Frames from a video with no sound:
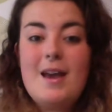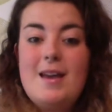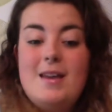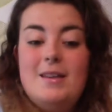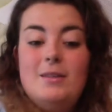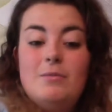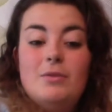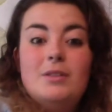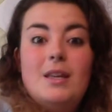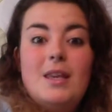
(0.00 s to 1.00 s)
and we'll
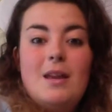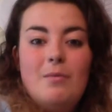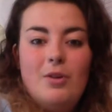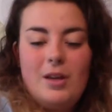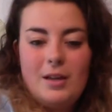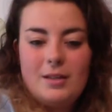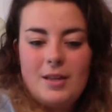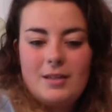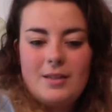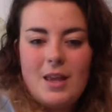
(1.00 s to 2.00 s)
see the end product.
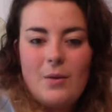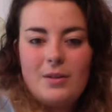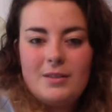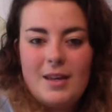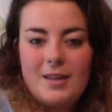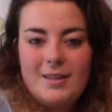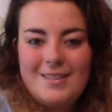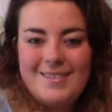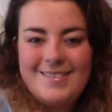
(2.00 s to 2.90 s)
See you in a second.